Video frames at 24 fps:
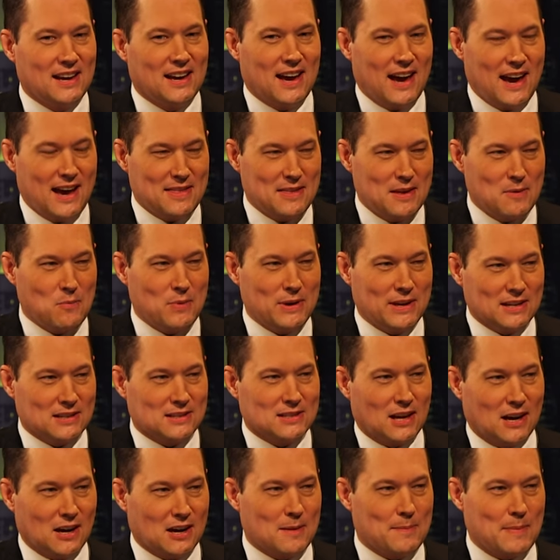And then we can
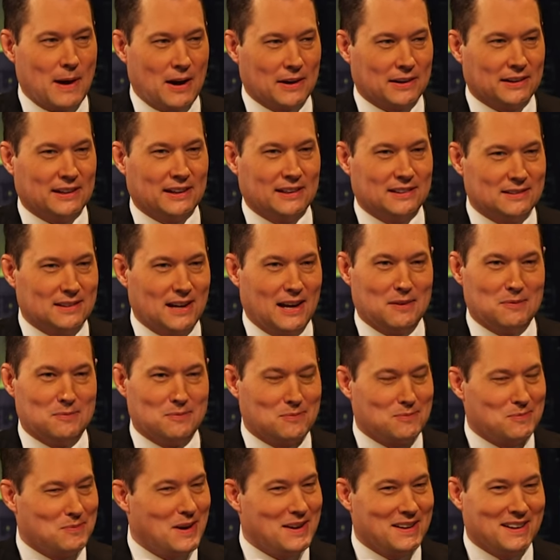talk about it
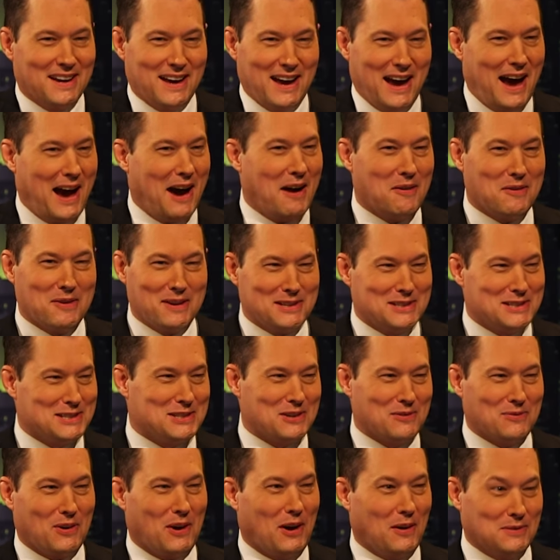and how it's
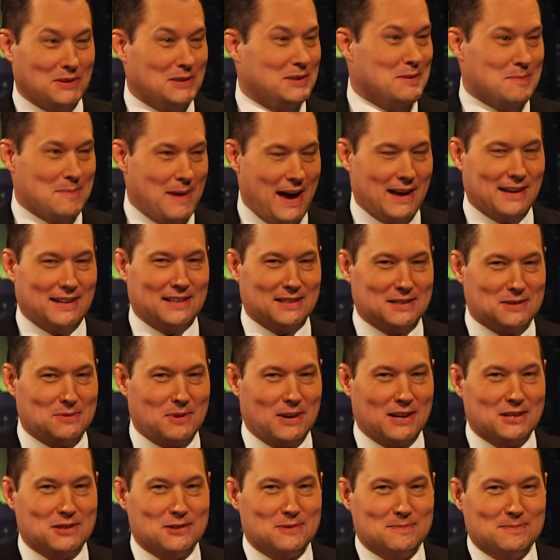devolved into madness.
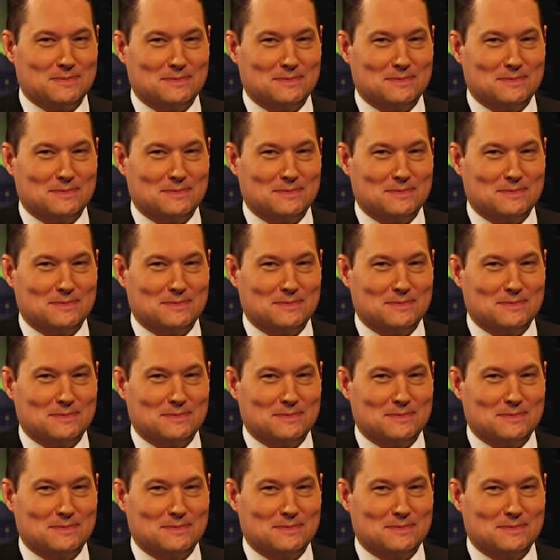Watch.